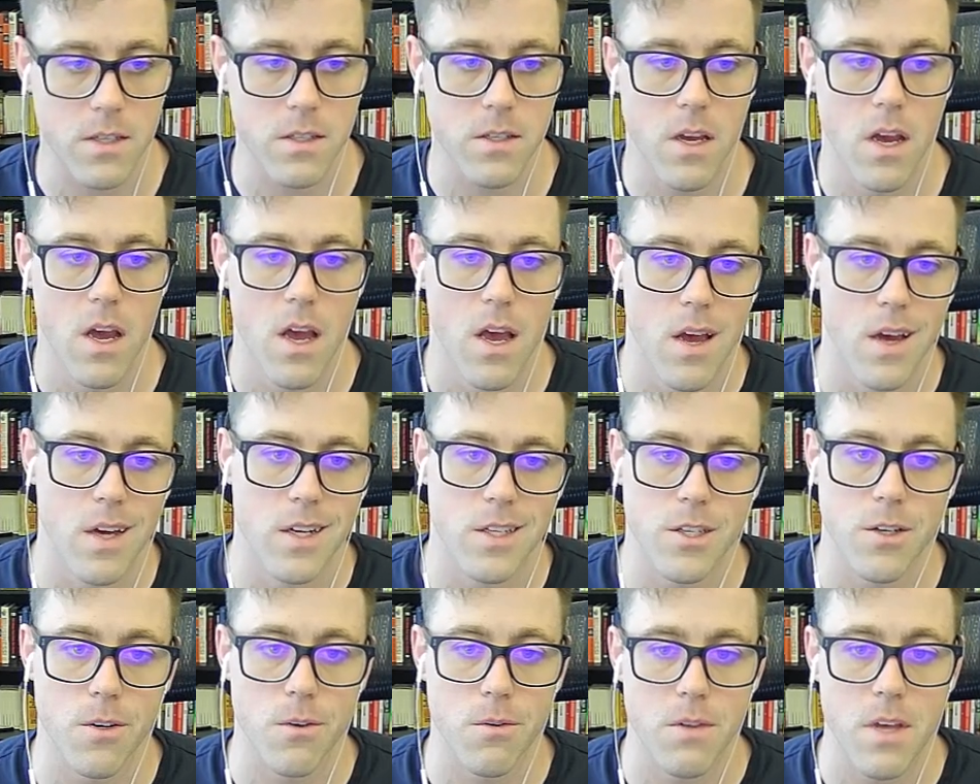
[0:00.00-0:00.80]
So
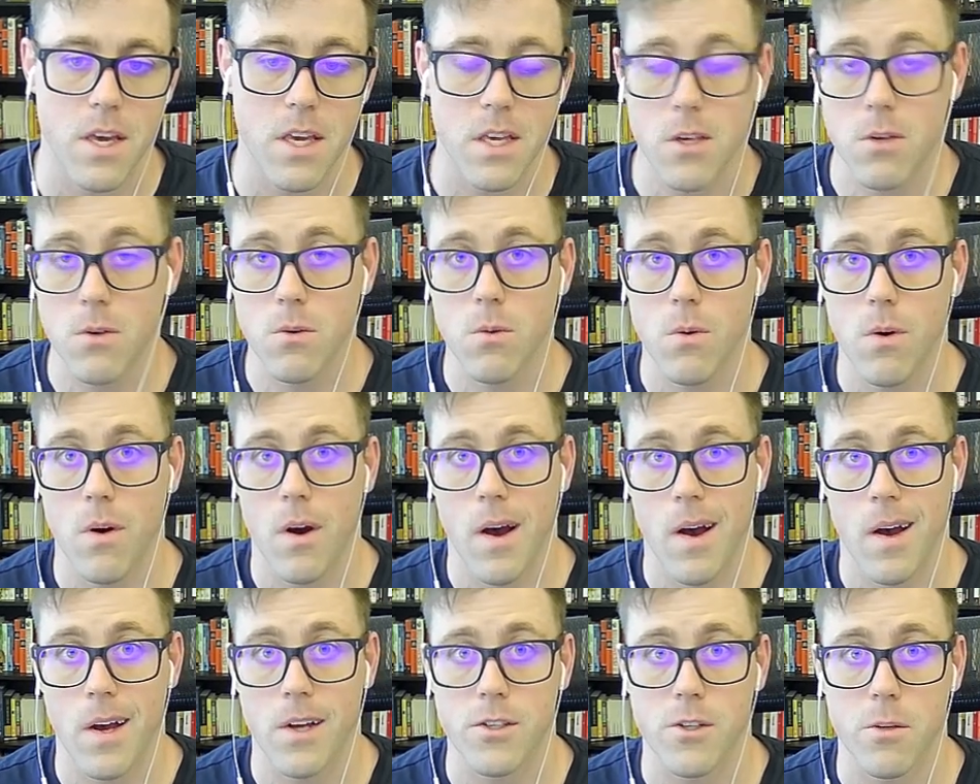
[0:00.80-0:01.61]
thank you uh, so
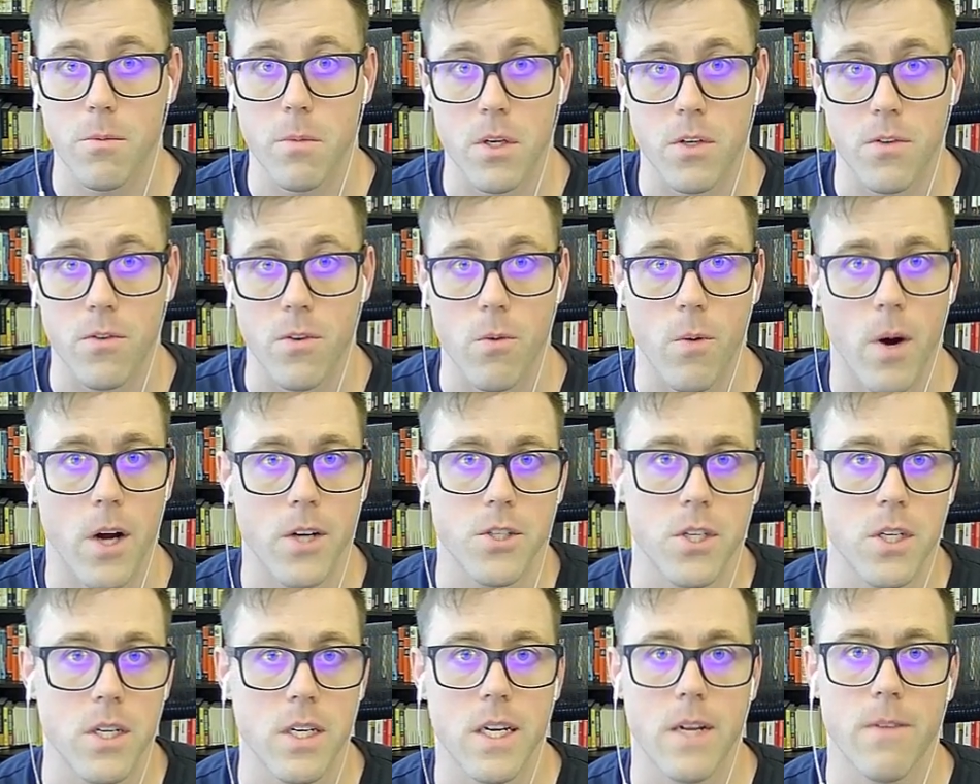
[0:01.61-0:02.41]
much for watching. And
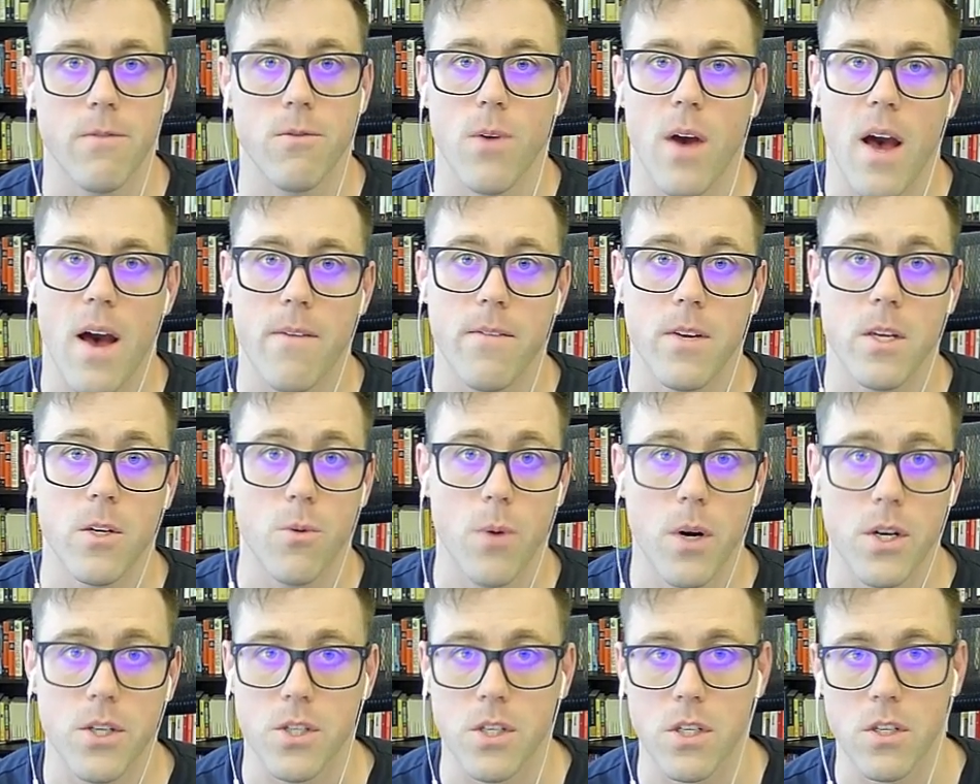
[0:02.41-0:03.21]
if you have any questions,
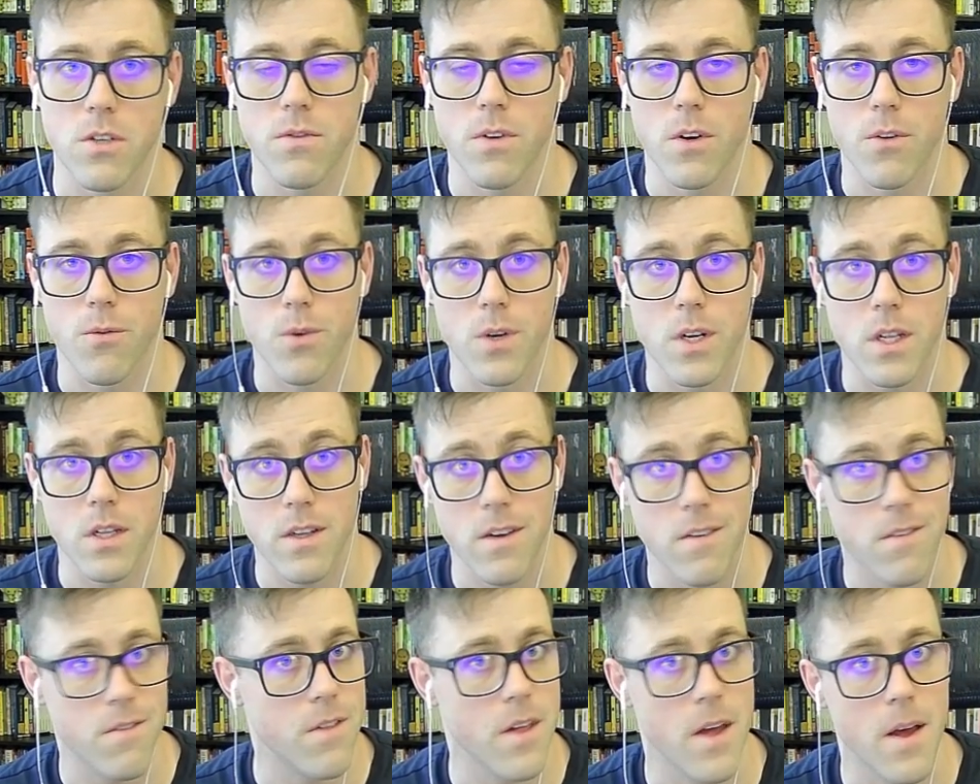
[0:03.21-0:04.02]
feel free to leave
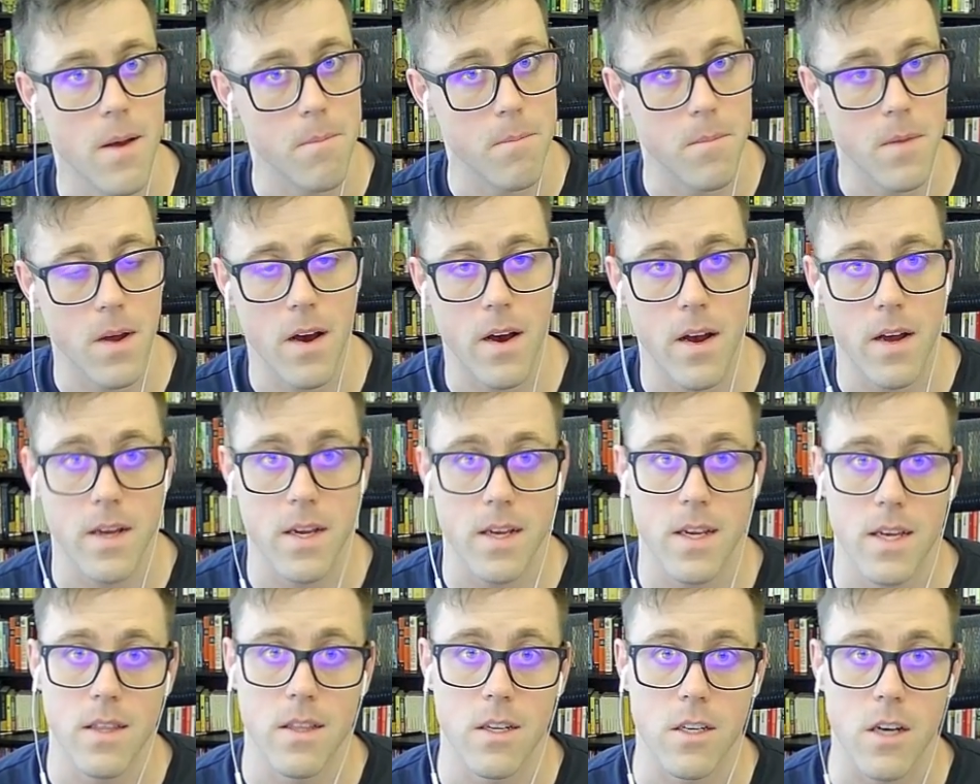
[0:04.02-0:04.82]
them uh, in the
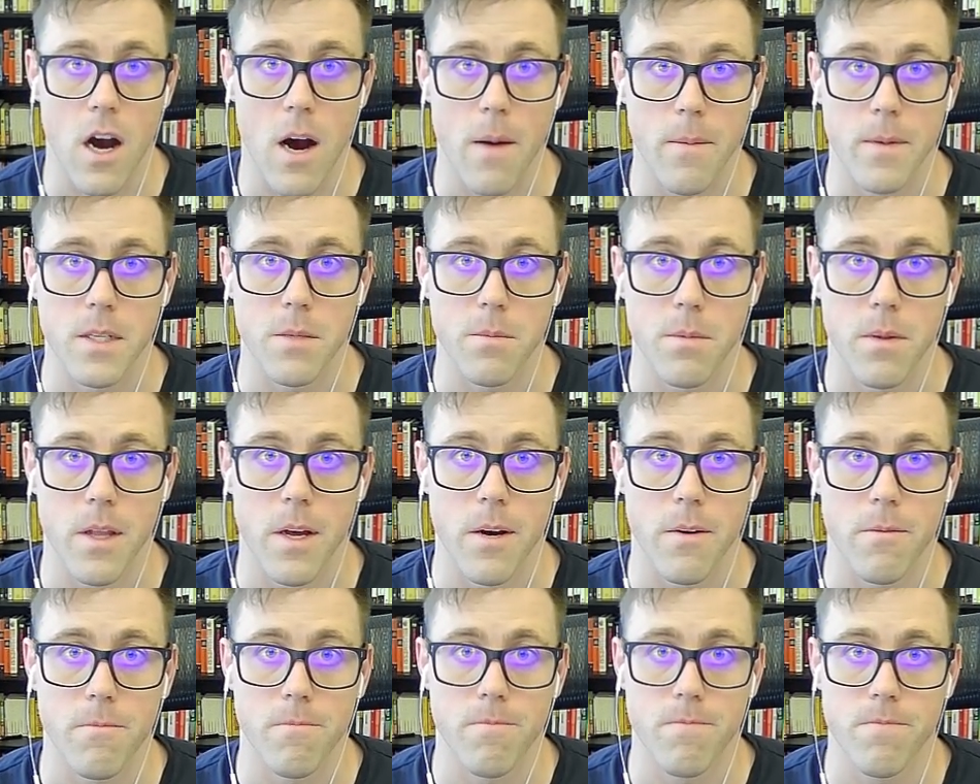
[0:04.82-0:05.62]
comments below.
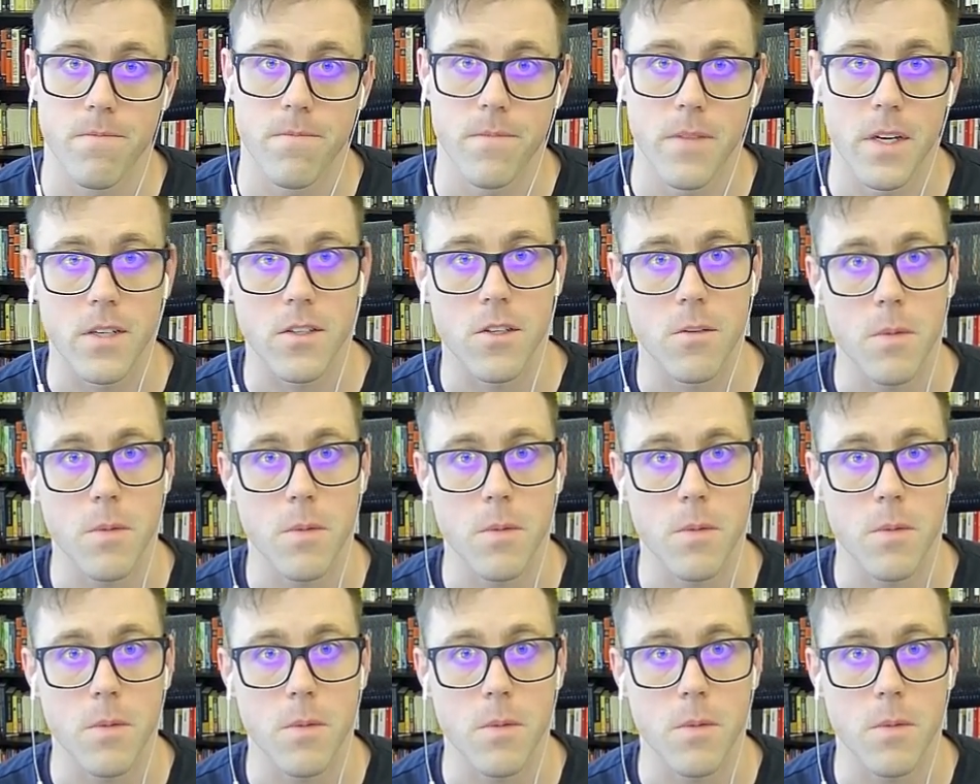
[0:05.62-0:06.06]
Thanks so much.